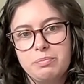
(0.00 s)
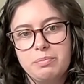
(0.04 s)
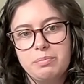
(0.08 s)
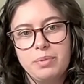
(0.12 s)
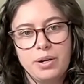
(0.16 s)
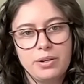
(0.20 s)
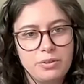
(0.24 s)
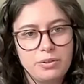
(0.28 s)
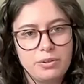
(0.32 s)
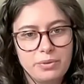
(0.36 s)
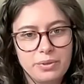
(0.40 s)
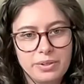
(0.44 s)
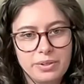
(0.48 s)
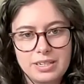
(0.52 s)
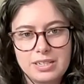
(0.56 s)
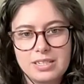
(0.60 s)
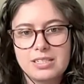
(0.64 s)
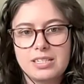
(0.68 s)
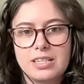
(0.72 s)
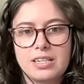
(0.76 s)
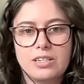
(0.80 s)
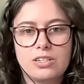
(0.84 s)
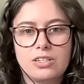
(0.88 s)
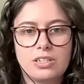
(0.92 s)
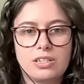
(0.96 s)
partner
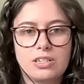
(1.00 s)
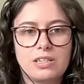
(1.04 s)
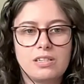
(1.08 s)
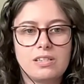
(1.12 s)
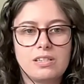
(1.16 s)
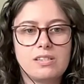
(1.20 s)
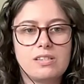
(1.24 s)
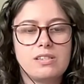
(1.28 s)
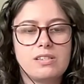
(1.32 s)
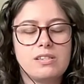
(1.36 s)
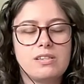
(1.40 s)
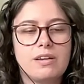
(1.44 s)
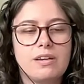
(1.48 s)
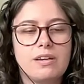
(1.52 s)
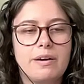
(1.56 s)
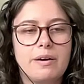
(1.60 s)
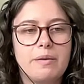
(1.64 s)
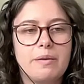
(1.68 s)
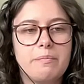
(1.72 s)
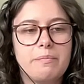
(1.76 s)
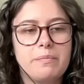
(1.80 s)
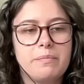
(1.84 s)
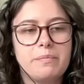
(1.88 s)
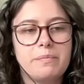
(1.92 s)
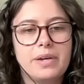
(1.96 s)
organizations
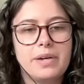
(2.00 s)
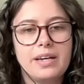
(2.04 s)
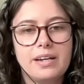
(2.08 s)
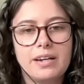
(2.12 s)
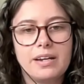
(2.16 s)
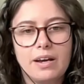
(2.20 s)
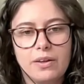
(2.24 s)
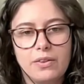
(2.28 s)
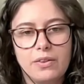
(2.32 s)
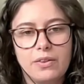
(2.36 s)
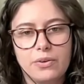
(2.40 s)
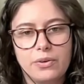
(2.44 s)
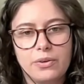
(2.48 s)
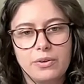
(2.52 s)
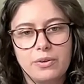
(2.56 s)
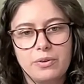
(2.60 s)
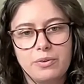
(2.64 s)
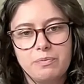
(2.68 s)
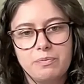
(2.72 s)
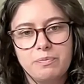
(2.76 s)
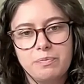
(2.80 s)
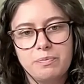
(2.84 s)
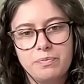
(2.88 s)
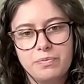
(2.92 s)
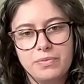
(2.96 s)
and
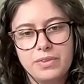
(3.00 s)
other